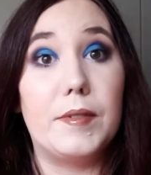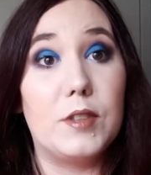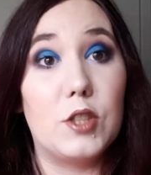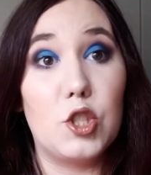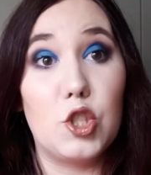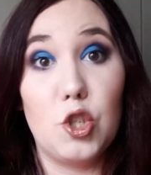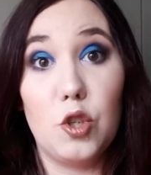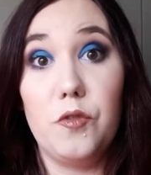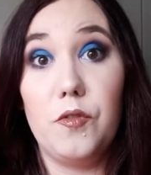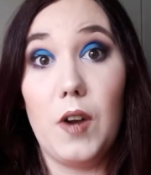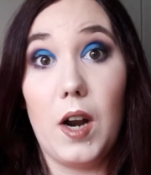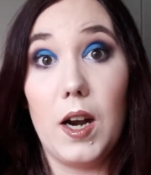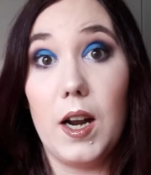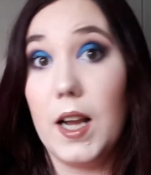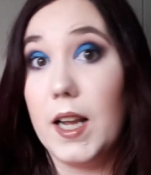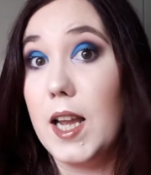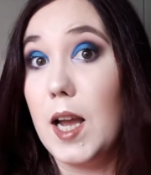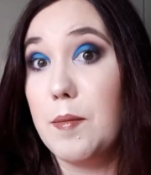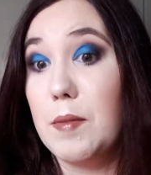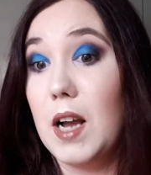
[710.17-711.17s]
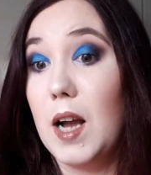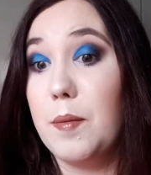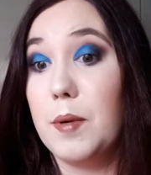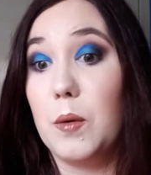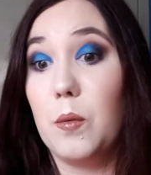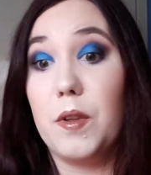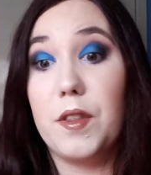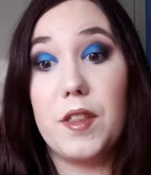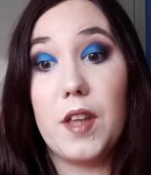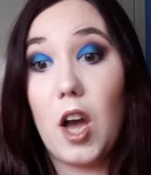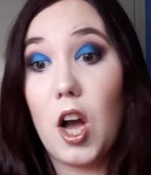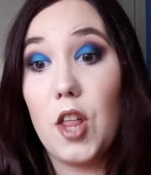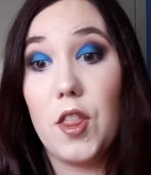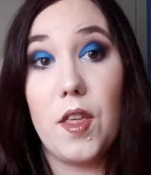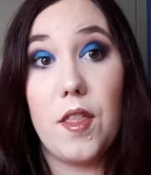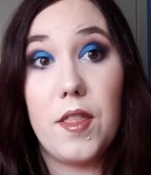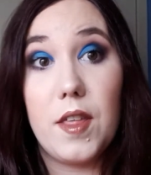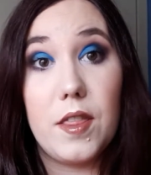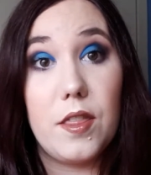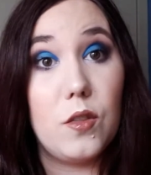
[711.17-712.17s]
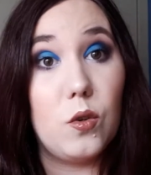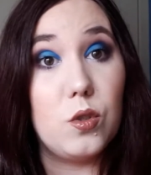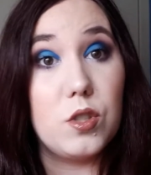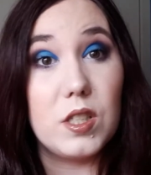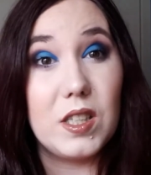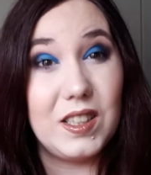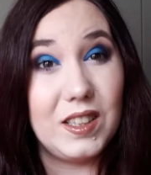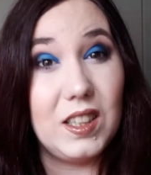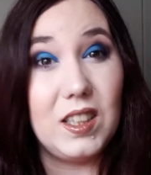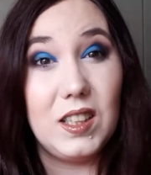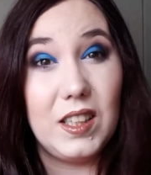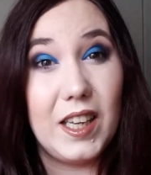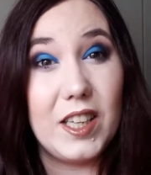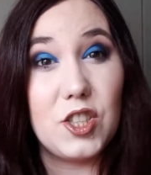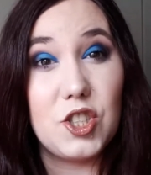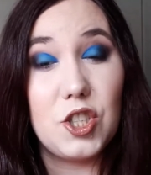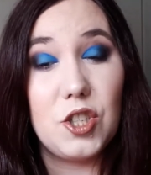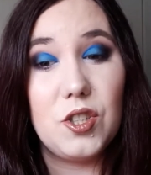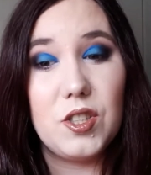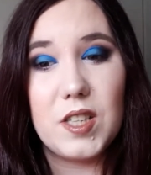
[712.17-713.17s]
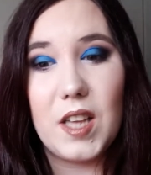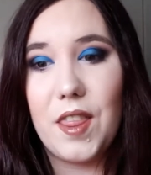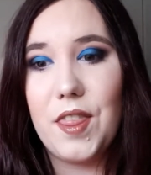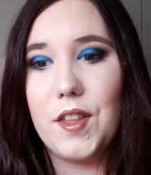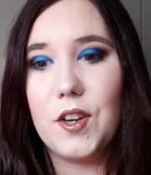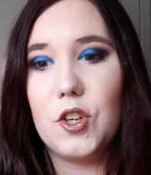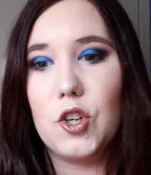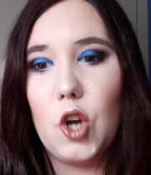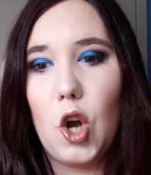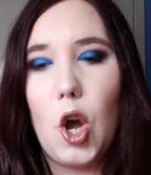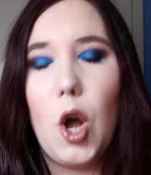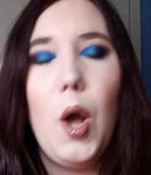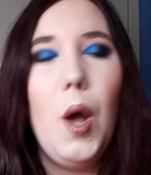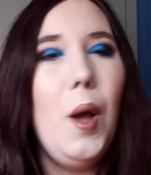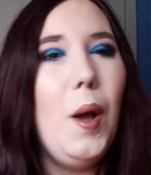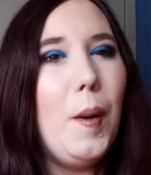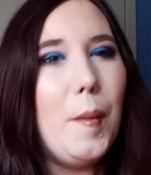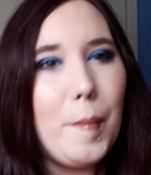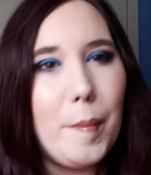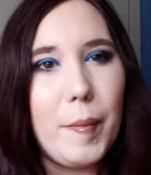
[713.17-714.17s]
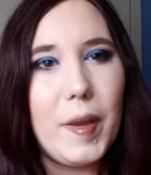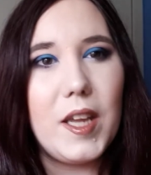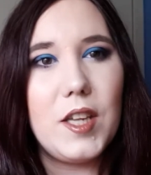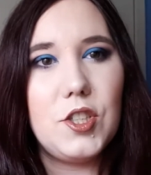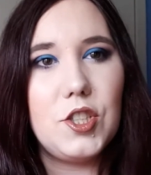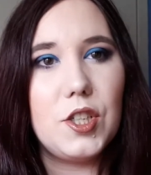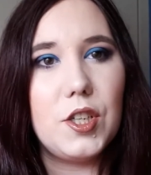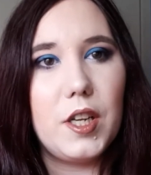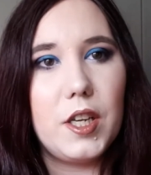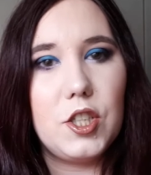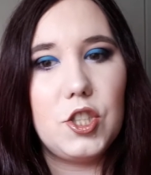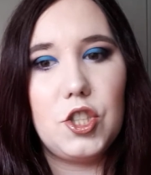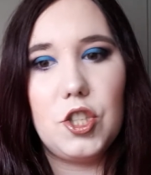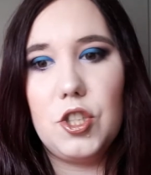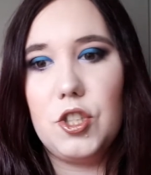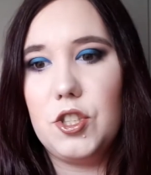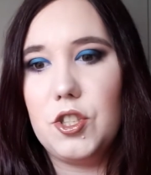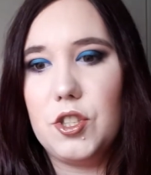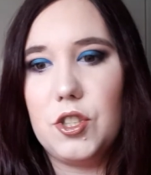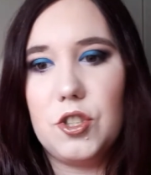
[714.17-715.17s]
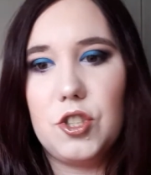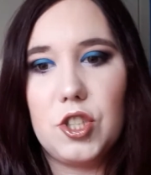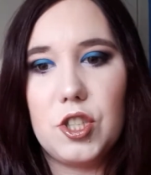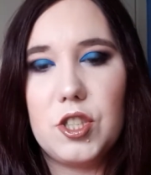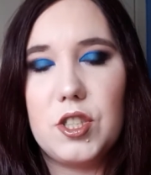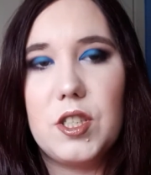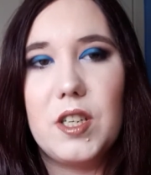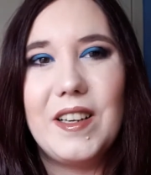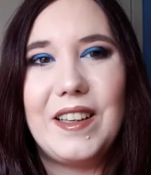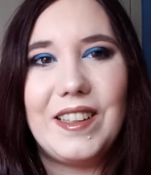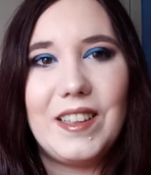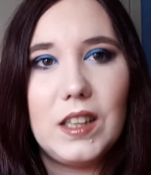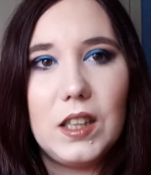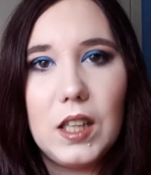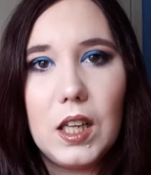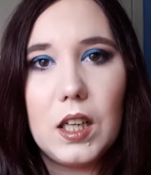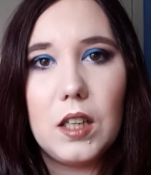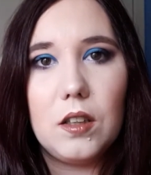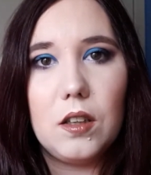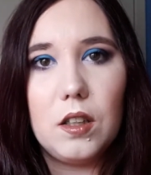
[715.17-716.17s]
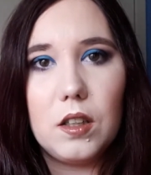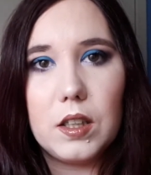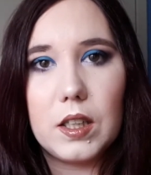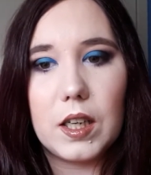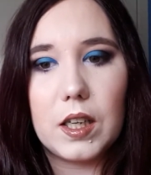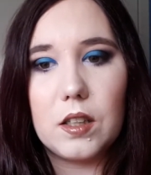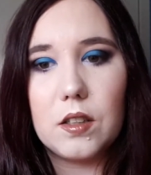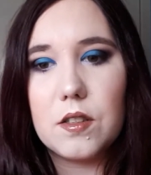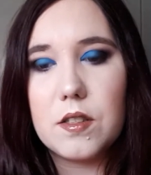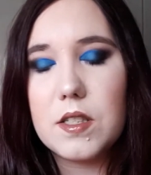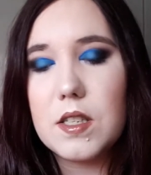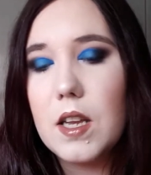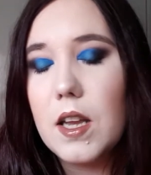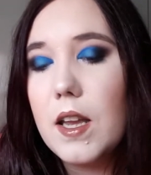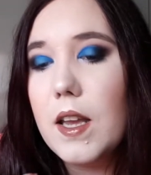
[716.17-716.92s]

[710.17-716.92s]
so far I am happy with it, other than those little issues, and they're not major issues, they're just little niggles.